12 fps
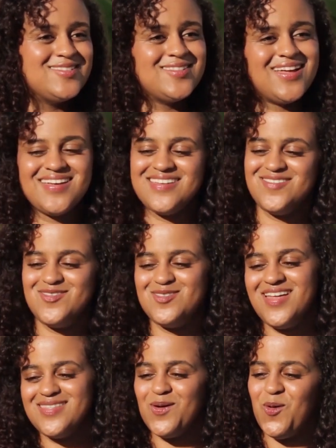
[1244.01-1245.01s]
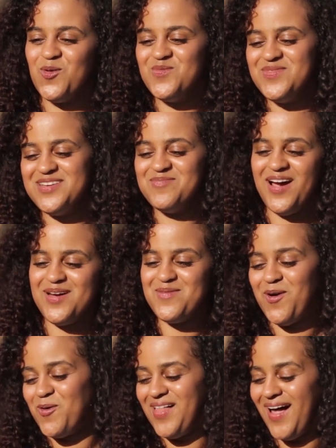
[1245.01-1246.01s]
He's like, if you like the old me, buy
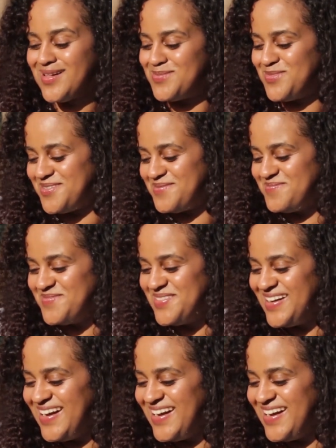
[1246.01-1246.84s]
my old album.